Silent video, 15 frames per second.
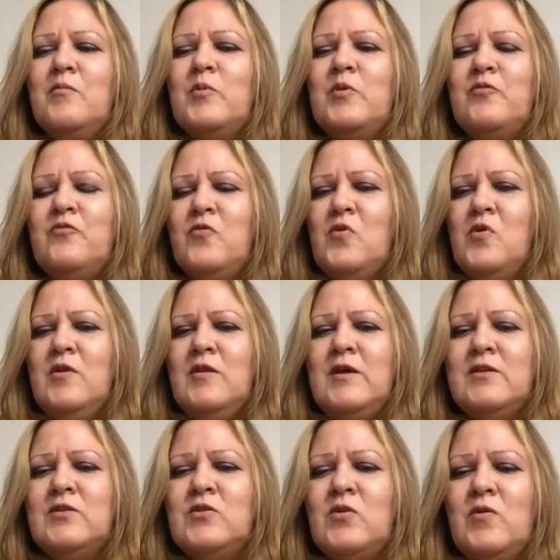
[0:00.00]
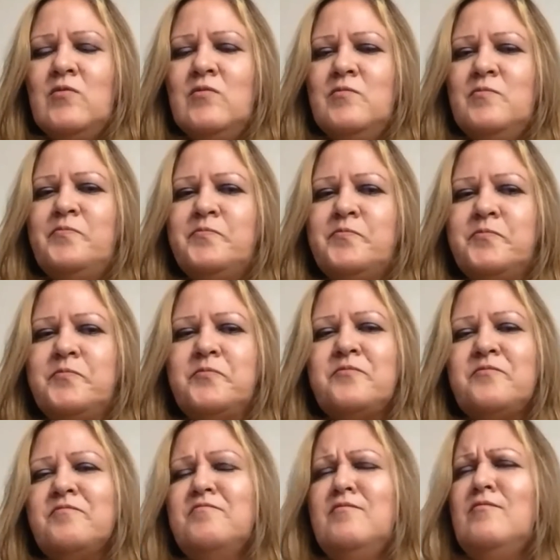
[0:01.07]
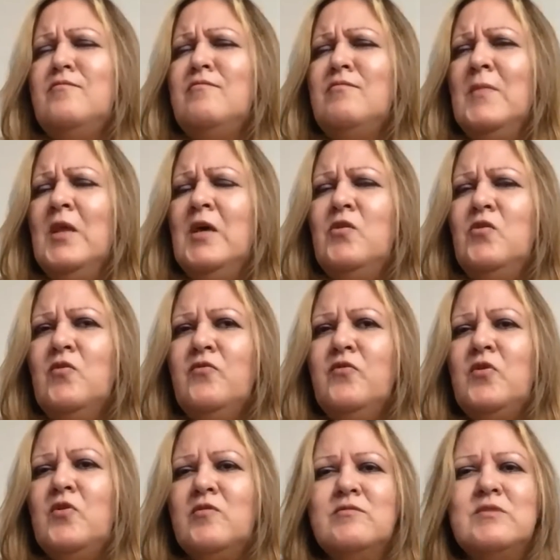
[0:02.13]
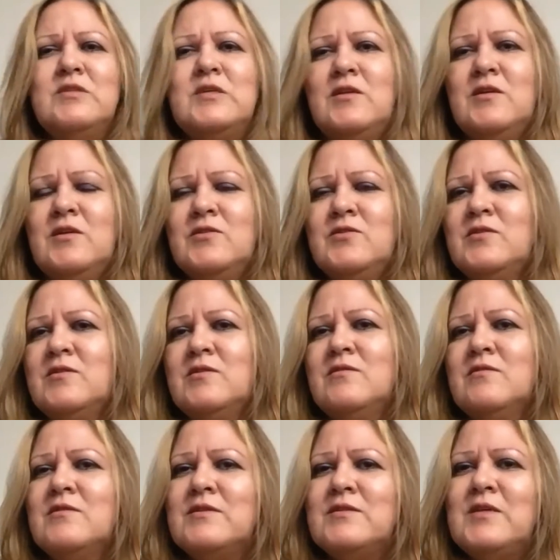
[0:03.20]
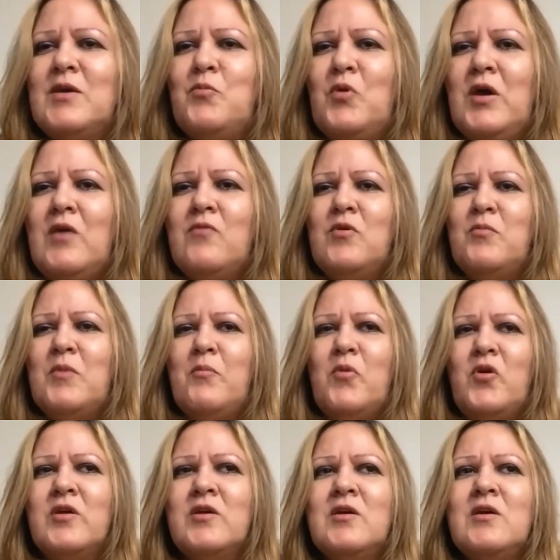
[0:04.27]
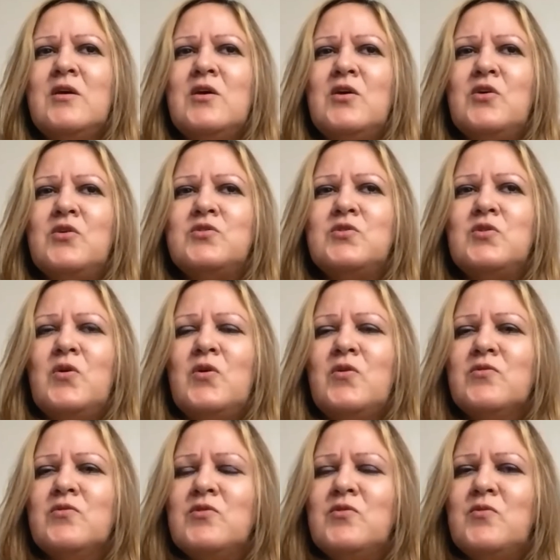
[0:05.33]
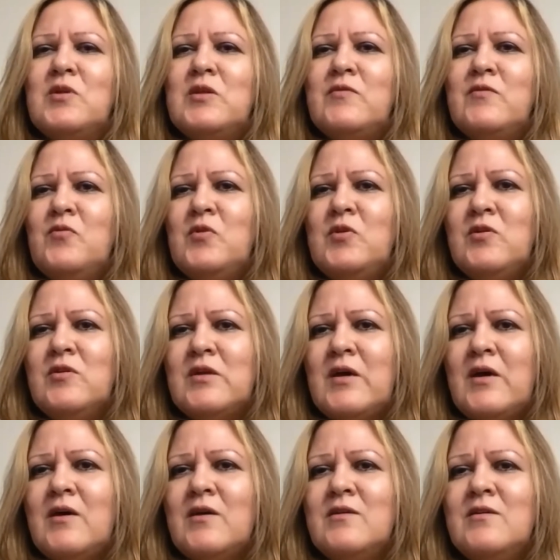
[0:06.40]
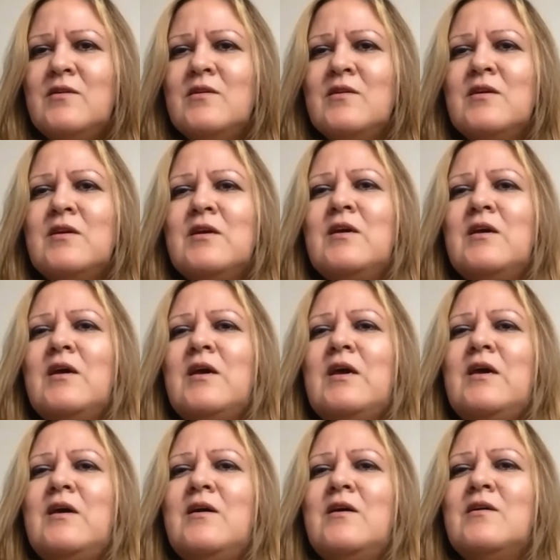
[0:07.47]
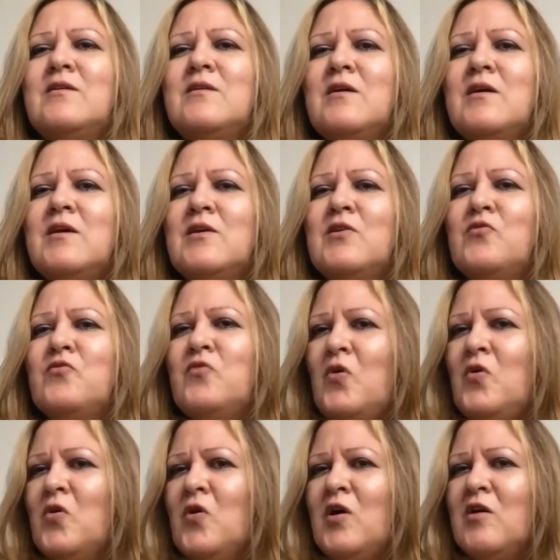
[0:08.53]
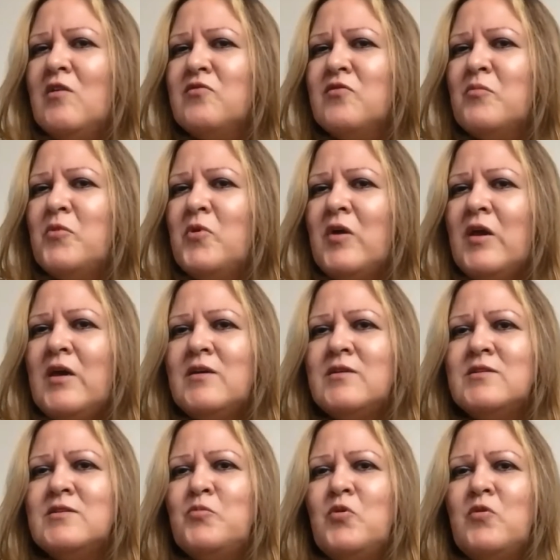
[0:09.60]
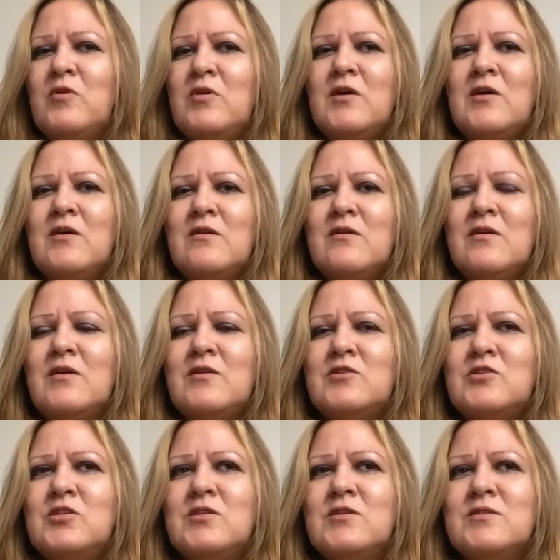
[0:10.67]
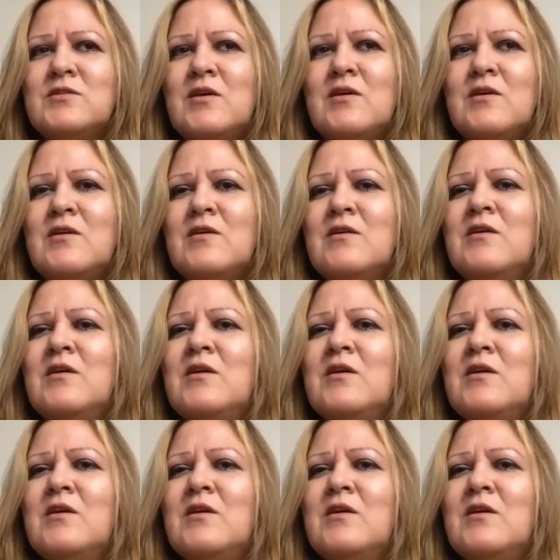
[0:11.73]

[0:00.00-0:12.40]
before that though, I don't know if you're telling it the same way I remember it. So you were living with your dad, and I get a phone call from your aunt Maria, and she's like,